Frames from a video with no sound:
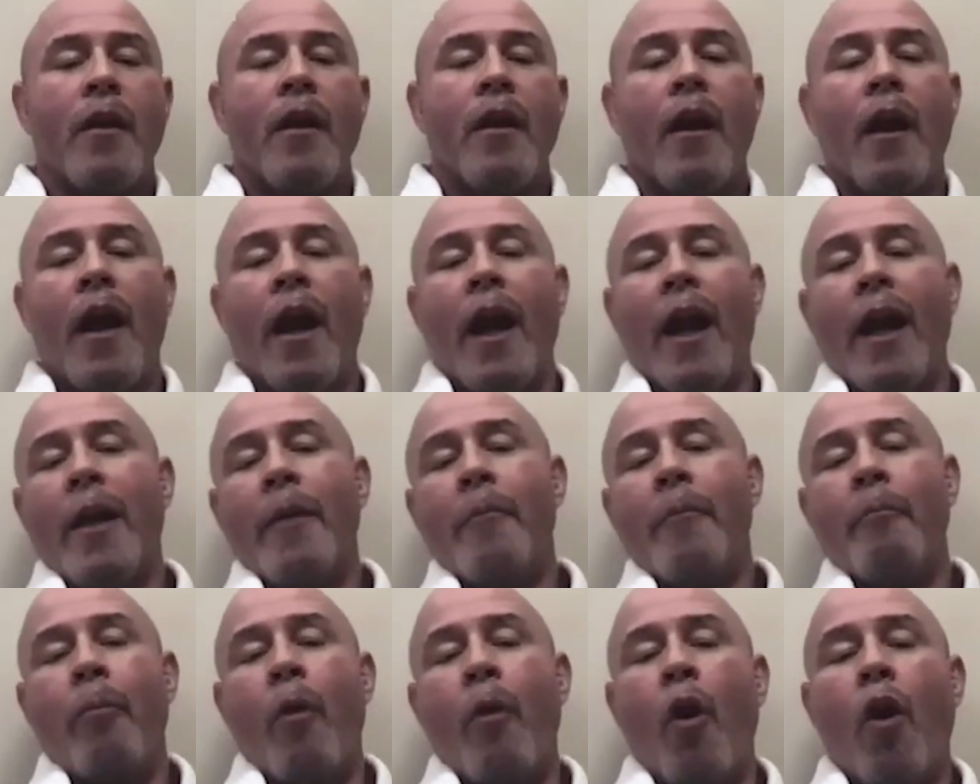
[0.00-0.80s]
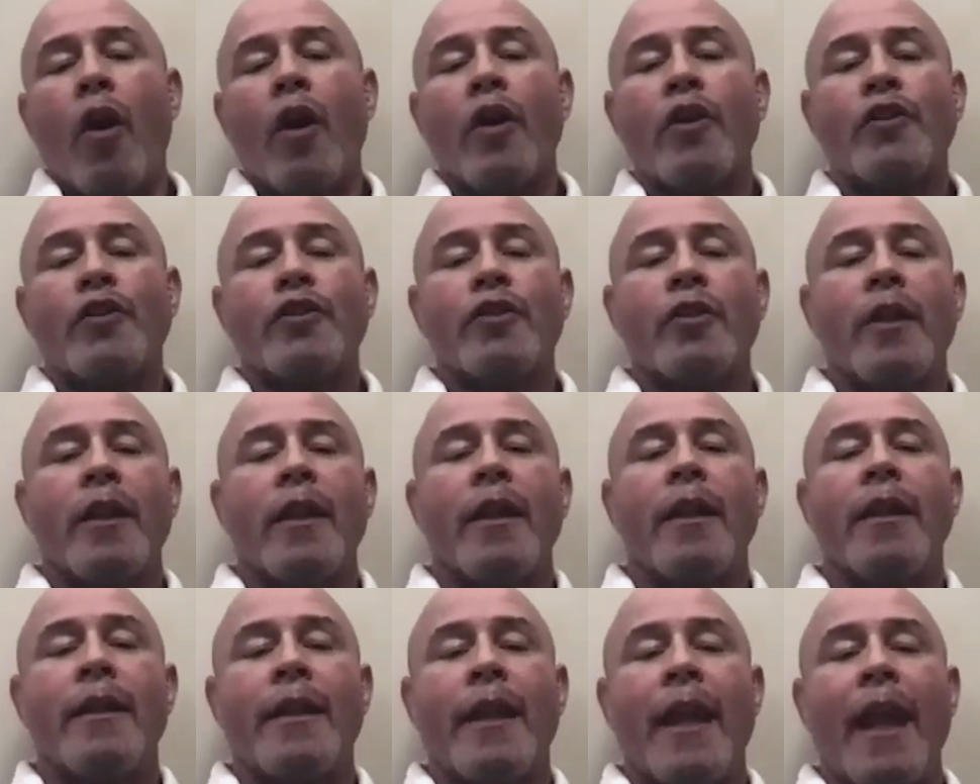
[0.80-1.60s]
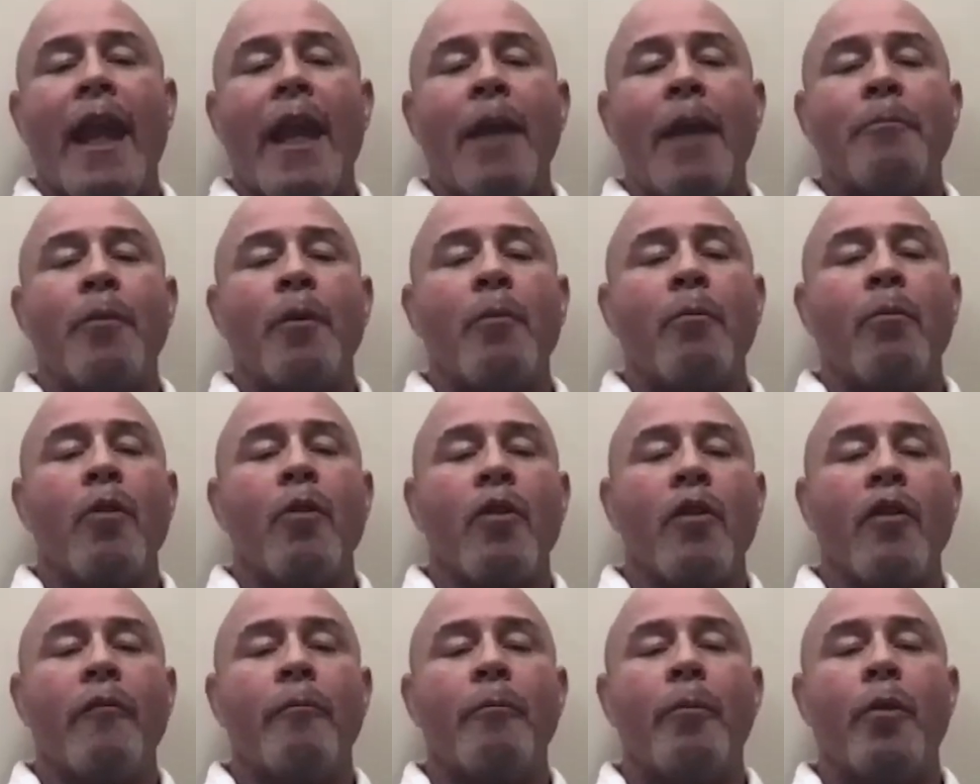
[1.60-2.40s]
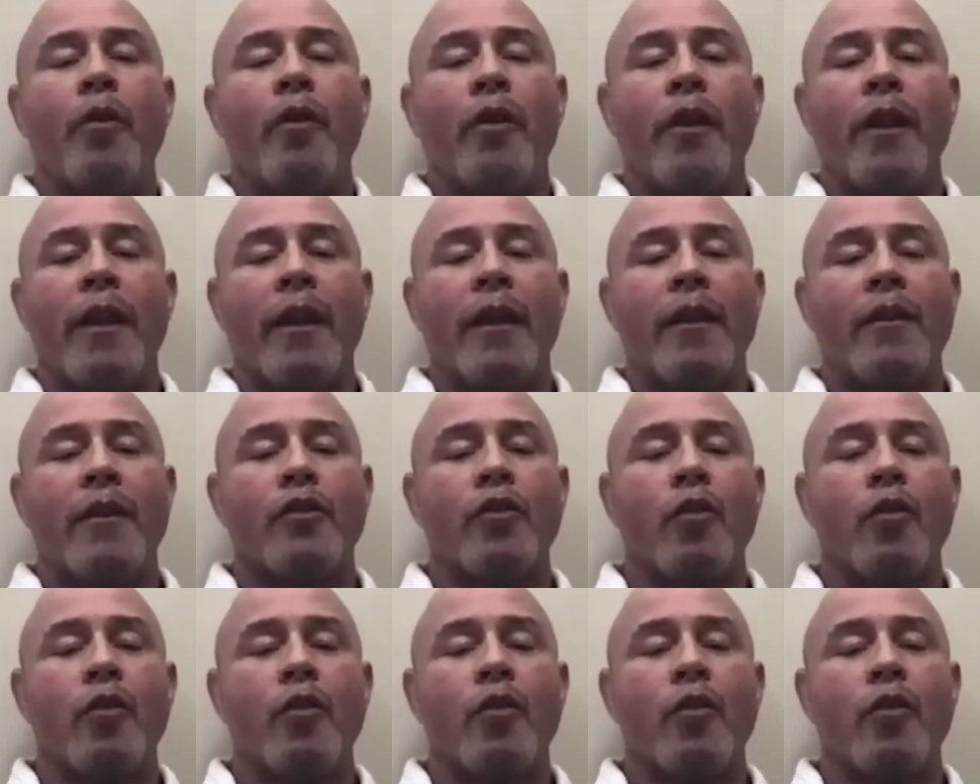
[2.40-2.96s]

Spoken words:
am partially incapable of putting into